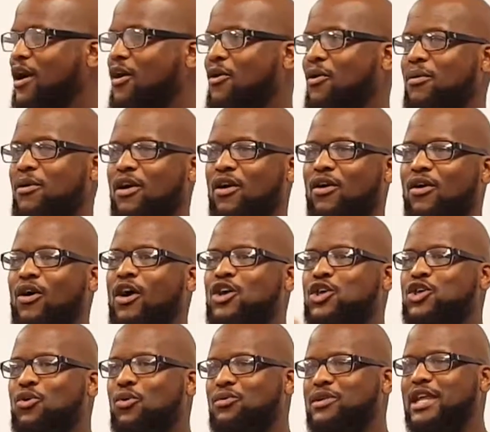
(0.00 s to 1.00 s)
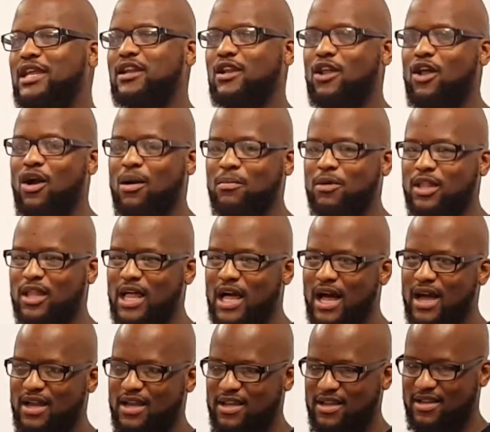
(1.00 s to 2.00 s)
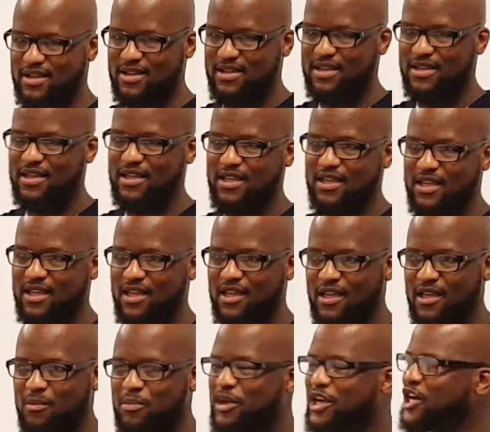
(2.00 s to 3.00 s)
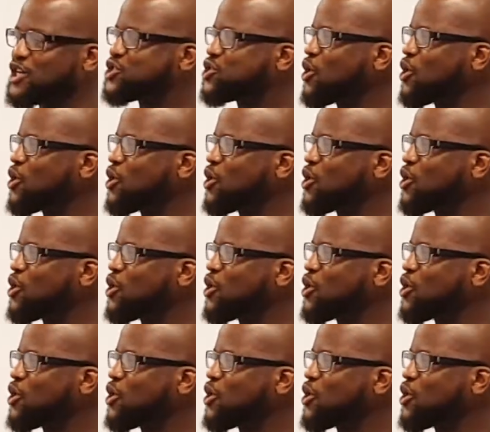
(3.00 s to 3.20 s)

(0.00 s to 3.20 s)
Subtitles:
and homegirl? You don't need an alarm clock. Because